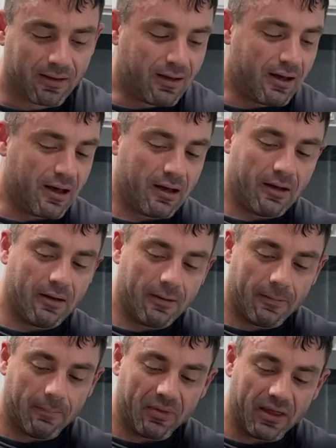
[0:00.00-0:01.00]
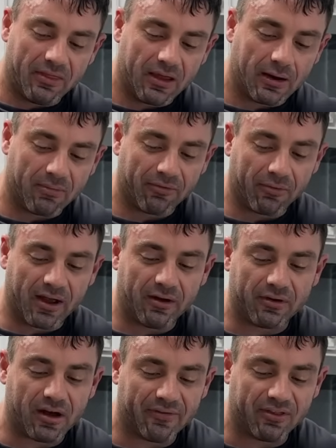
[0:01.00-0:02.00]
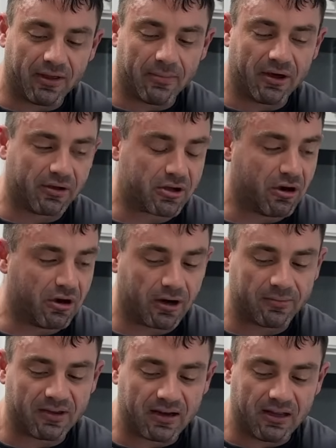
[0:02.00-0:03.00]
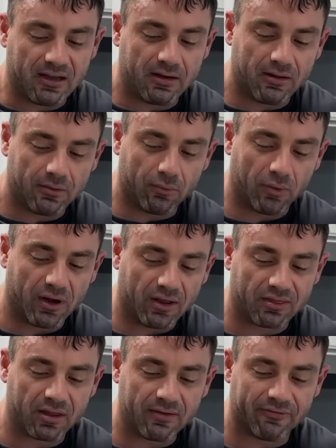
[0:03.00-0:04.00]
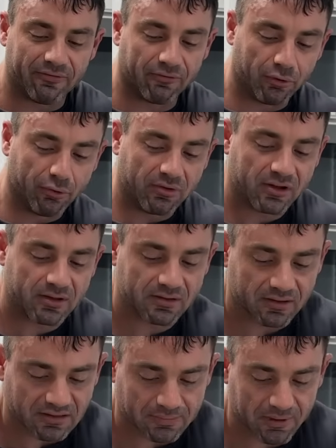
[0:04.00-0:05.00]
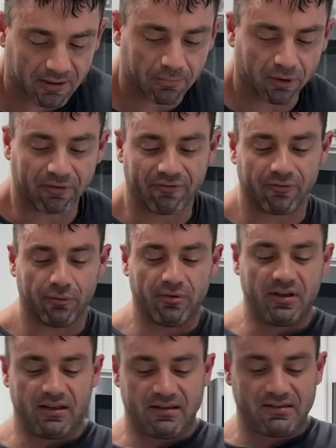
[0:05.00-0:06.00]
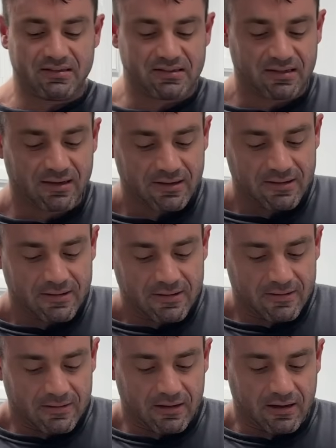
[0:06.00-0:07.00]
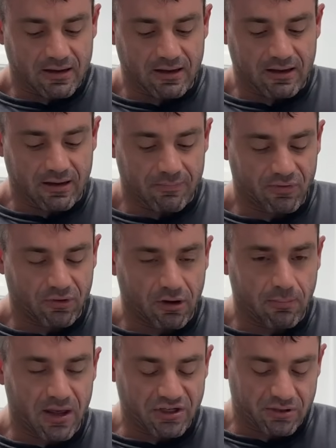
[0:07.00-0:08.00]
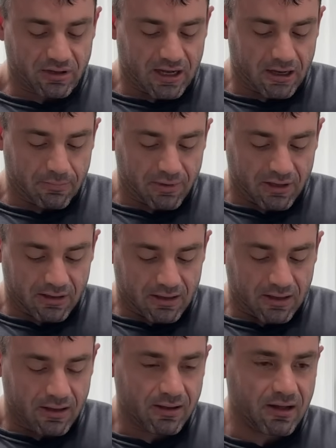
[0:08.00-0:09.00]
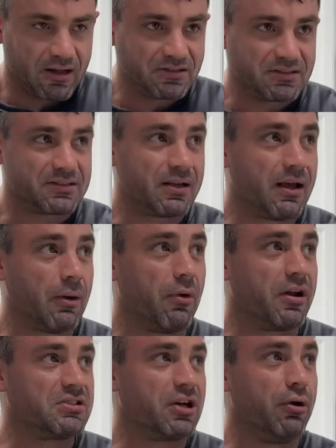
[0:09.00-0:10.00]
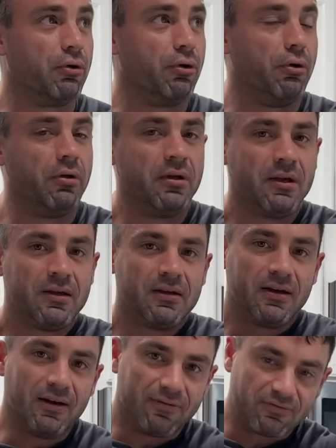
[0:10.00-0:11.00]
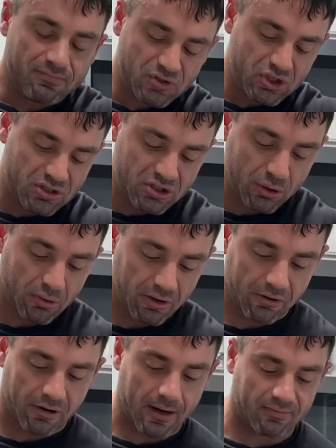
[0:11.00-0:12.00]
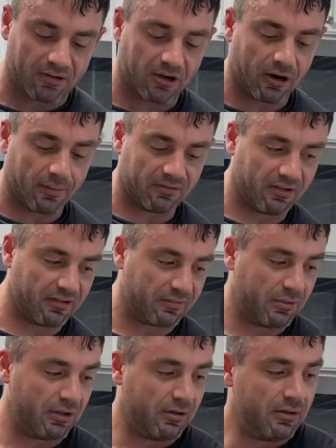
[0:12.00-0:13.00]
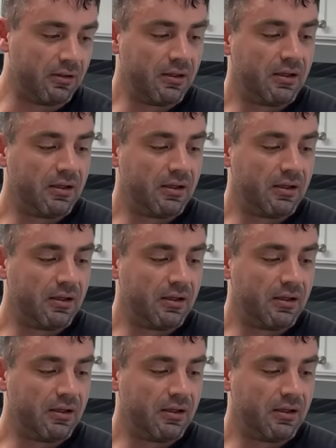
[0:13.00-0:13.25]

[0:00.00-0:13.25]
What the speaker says: And then I'm going to round off the amount of carbs I need with fruit. This big bowl of fruit is, so I'll measure it out, but I want a total of 200 grams of carbs in this meal.